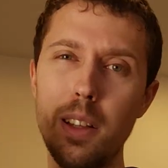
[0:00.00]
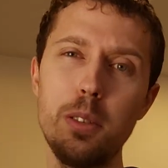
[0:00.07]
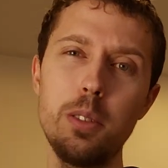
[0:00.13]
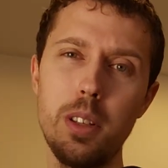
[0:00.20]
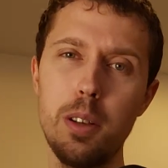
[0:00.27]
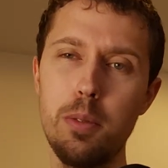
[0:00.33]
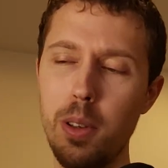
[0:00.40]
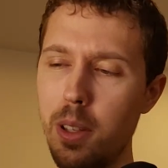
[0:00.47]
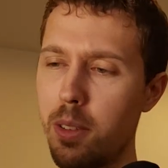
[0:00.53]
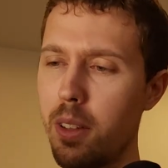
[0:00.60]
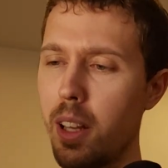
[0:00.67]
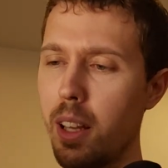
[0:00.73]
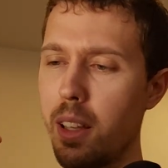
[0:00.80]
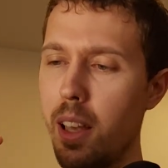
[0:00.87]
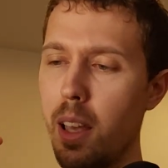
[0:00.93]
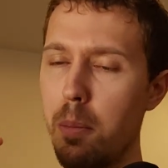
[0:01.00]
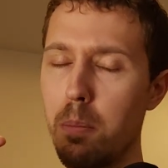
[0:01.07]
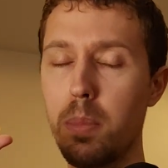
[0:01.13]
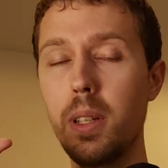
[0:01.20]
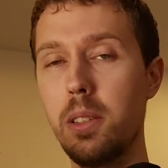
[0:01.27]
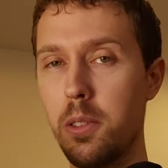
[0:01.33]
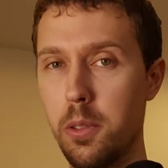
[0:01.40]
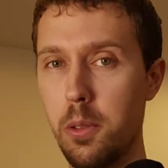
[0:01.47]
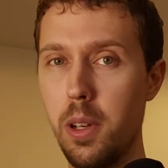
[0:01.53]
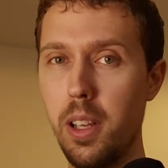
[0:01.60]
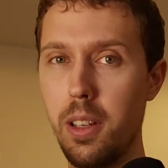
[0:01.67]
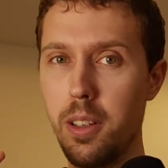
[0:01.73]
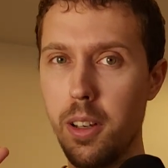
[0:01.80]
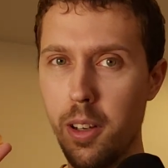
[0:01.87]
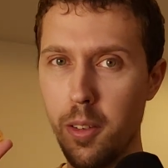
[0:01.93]
This stuff is like a
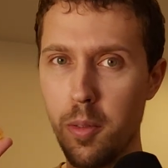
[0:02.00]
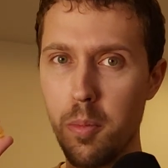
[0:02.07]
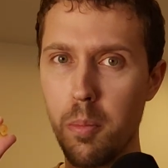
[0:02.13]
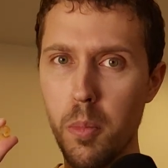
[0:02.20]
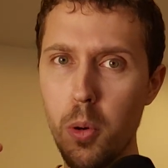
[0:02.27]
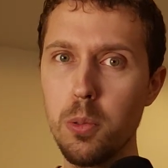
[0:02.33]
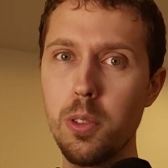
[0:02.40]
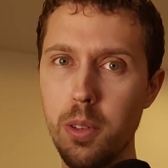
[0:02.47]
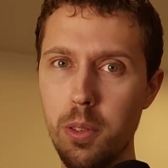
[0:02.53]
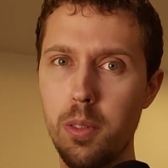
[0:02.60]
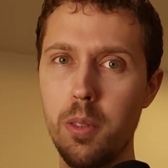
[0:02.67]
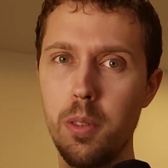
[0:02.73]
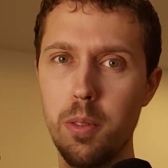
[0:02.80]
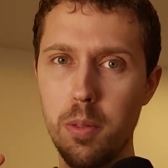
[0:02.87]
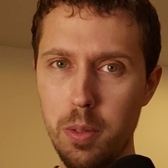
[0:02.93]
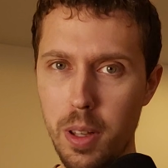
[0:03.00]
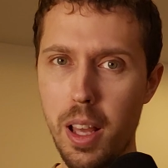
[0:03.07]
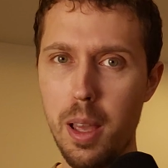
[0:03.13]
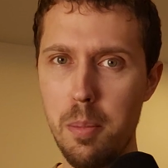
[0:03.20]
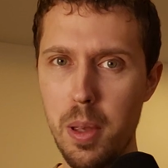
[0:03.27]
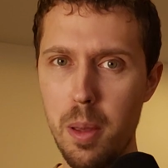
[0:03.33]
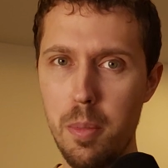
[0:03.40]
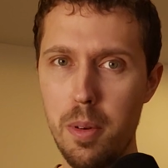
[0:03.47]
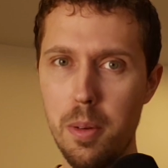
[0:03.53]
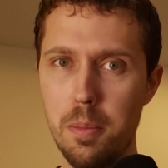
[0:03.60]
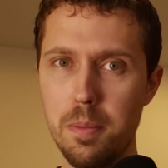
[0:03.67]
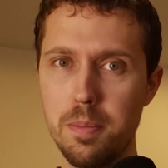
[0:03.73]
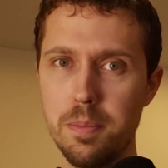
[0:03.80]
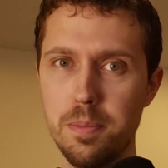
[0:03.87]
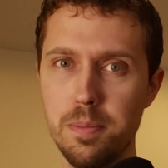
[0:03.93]
blitzkrieg of molten flypaper.
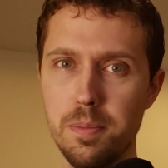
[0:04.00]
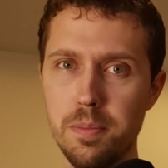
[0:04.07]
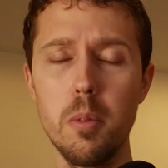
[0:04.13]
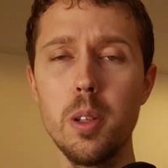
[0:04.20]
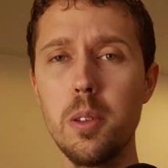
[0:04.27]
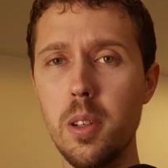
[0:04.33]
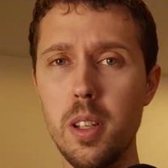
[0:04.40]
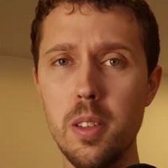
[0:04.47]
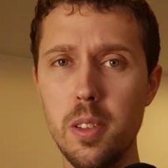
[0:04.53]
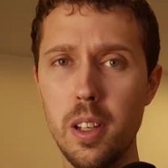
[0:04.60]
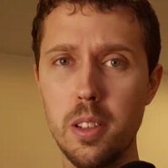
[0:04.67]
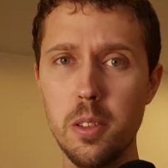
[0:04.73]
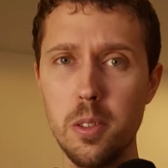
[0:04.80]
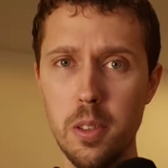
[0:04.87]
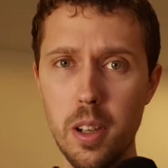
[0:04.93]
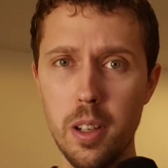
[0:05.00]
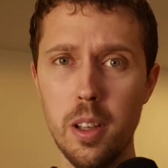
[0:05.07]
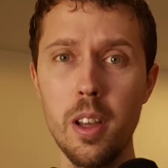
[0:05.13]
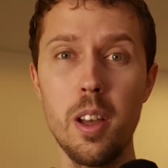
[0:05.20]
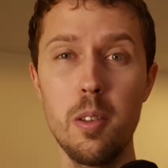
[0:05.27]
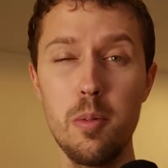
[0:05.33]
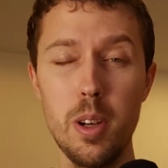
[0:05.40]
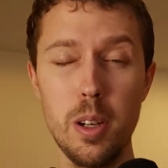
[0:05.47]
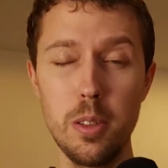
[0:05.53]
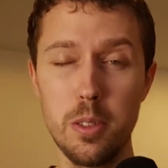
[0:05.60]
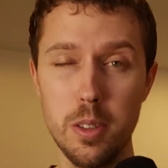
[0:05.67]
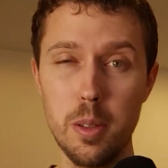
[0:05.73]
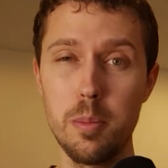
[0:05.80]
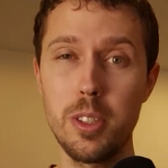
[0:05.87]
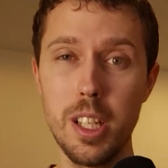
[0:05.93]
Once an insect is stuck, very
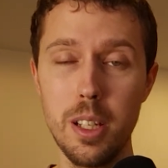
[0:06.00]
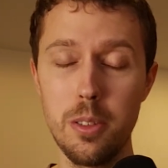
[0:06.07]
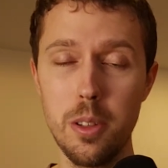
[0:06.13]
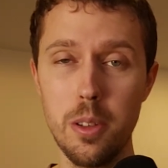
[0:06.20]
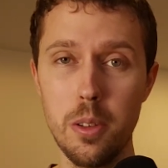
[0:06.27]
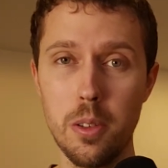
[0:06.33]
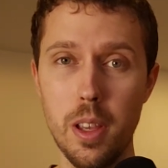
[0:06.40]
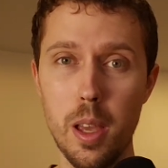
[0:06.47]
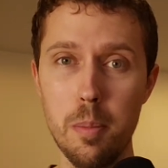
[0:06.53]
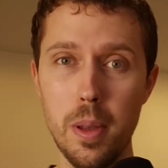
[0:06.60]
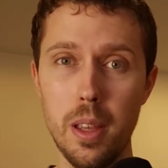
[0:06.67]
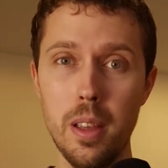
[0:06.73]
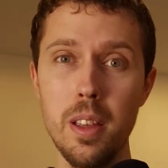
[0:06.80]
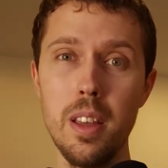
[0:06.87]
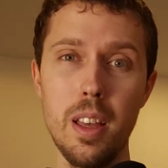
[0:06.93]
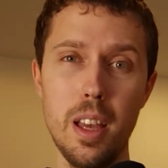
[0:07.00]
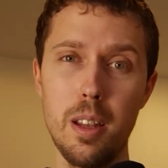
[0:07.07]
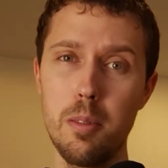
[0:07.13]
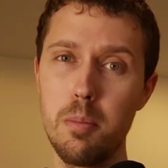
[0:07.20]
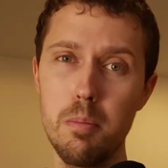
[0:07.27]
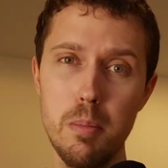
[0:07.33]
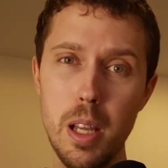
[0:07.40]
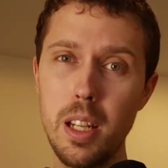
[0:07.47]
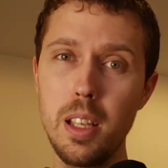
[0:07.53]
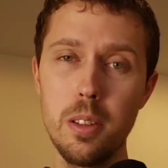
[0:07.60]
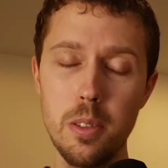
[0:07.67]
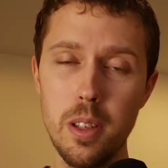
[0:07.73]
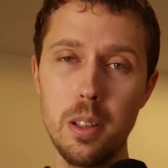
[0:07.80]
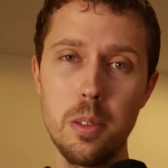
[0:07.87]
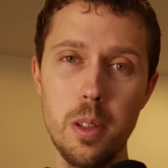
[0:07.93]
slim chance it's escaping, and many
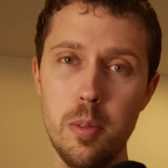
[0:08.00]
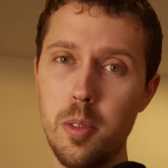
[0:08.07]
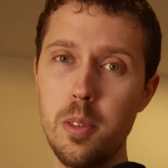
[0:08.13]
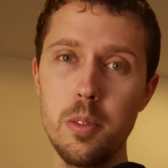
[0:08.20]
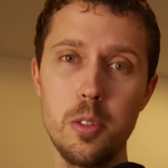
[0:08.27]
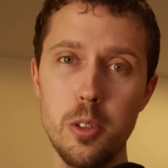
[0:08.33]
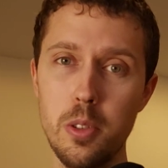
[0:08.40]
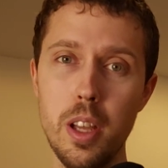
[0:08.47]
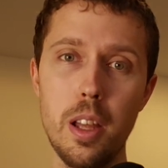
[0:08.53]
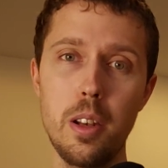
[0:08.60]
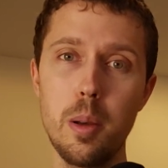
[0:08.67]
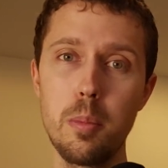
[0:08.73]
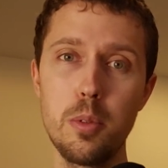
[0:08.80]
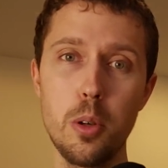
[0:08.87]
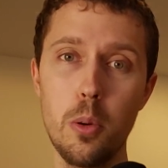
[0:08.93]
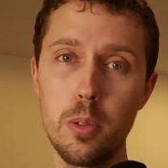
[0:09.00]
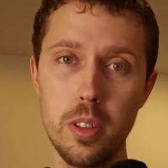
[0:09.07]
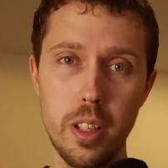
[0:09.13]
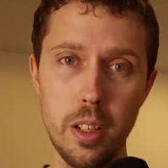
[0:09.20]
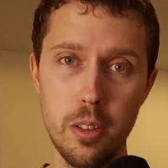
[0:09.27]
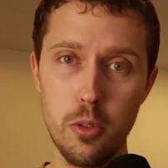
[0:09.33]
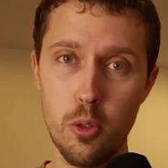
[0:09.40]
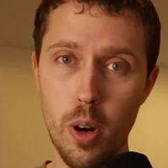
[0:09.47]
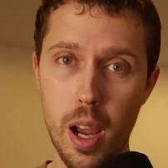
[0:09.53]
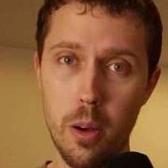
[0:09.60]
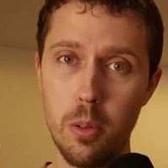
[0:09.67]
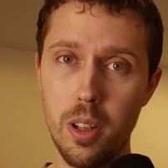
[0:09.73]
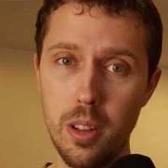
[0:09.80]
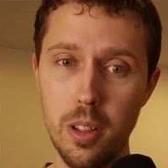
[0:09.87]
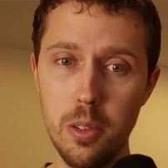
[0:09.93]
insects even just end up totally
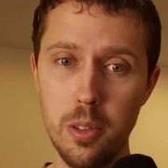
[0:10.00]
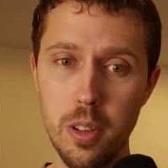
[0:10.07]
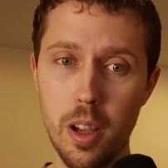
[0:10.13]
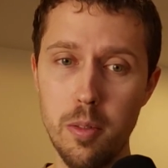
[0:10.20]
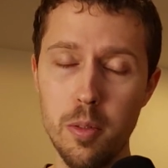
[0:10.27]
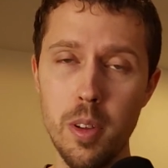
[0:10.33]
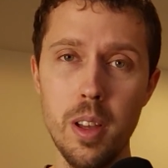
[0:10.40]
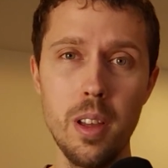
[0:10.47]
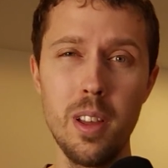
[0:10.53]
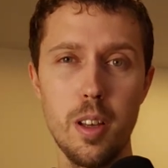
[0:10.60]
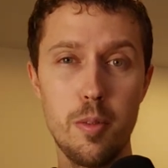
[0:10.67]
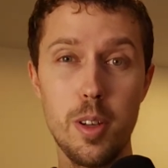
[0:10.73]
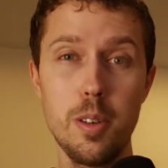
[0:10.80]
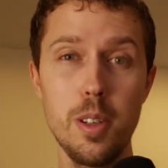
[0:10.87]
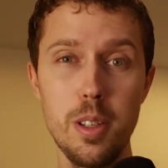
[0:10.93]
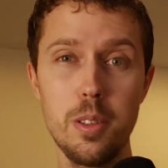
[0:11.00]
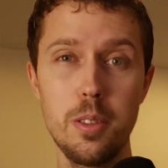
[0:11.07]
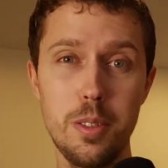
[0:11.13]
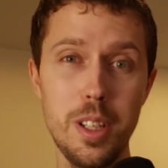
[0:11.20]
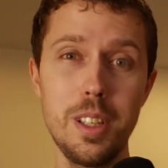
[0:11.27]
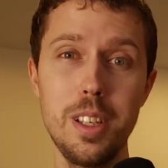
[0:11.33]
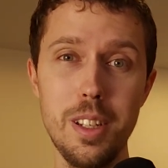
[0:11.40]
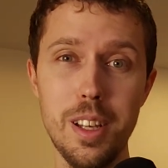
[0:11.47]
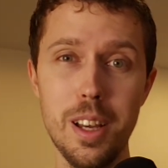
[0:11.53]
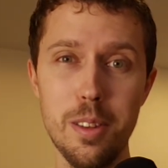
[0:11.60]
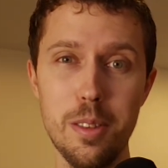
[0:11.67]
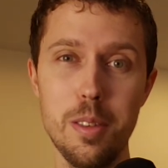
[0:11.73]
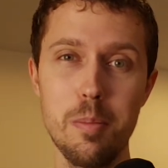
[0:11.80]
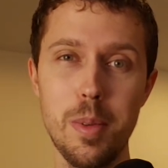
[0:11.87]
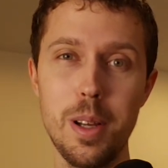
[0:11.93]
drowned in this stuff. A very sticky
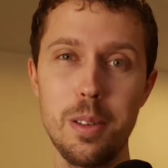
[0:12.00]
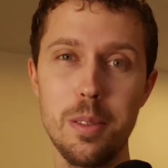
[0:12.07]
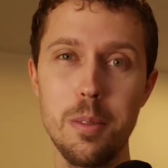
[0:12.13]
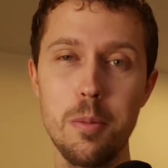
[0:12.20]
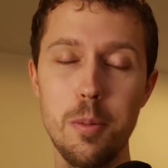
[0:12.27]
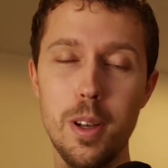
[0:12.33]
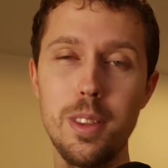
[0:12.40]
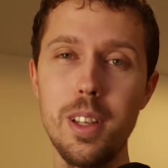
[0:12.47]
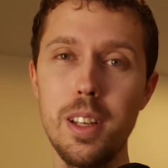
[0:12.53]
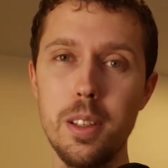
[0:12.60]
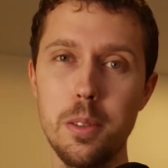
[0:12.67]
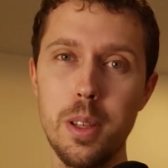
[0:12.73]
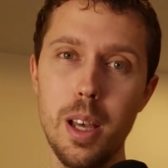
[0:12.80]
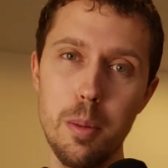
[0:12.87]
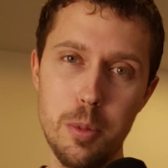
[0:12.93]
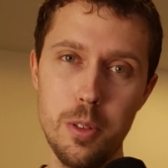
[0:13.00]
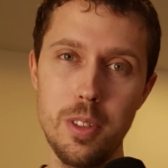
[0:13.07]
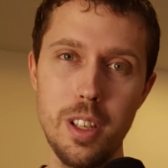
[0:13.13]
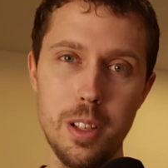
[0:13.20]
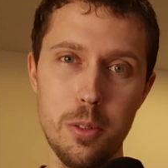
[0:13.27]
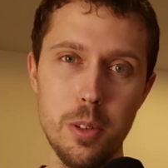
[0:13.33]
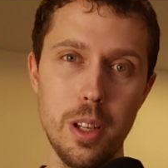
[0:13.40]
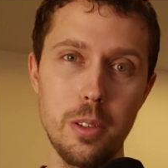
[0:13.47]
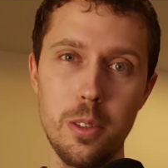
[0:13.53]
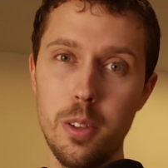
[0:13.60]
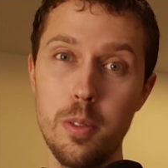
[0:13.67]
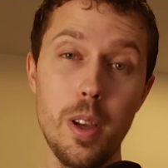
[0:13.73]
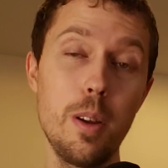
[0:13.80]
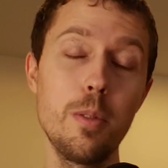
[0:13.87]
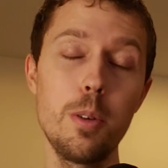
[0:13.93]
death, but one that has captured the
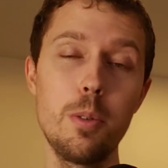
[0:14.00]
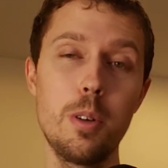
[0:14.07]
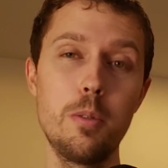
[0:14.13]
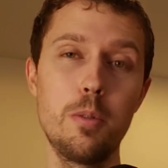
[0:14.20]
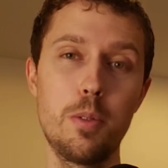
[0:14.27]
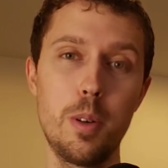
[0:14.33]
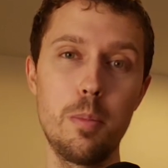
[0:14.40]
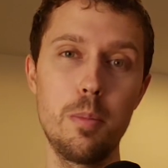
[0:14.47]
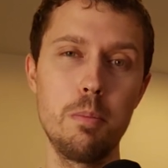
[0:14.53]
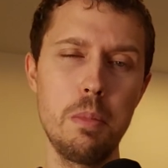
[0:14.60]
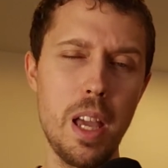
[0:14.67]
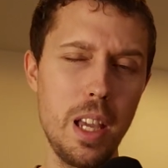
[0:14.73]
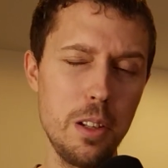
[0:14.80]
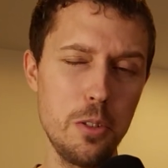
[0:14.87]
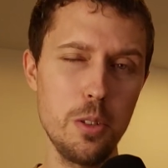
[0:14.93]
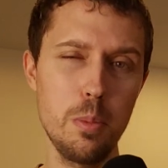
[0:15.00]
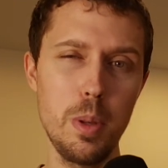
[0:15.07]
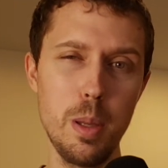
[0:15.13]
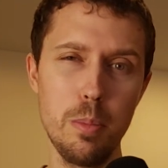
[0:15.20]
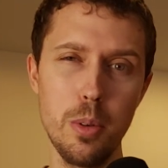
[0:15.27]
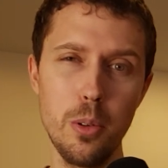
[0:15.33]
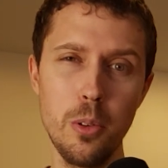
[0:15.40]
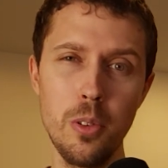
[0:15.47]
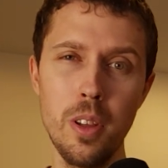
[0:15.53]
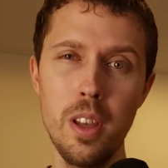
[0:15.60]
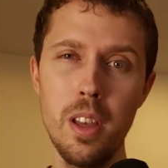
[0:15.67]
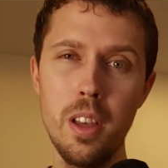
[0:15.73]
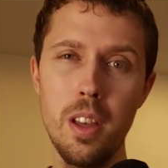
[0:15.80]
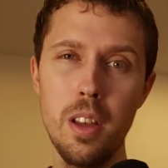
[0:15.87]
interests of everyone from ancient peoples